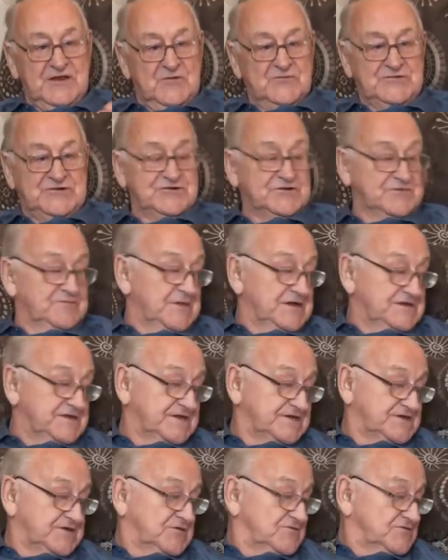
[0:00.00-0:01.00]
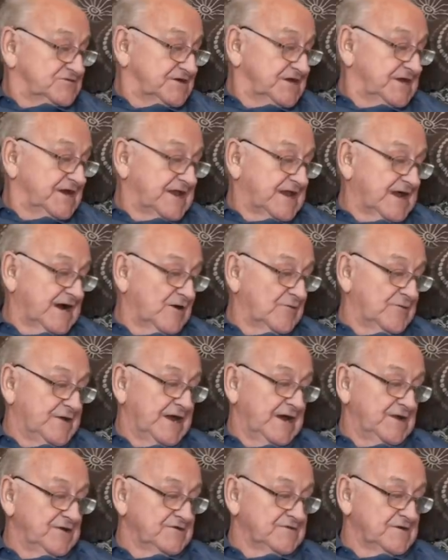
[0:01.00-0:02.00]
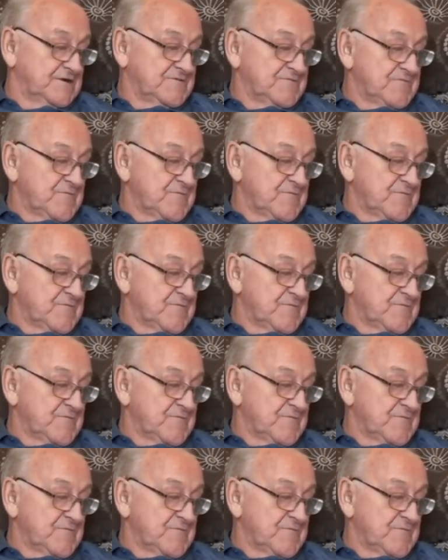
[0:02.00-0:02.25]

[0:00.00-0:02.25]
I was just discussing it now with Alan.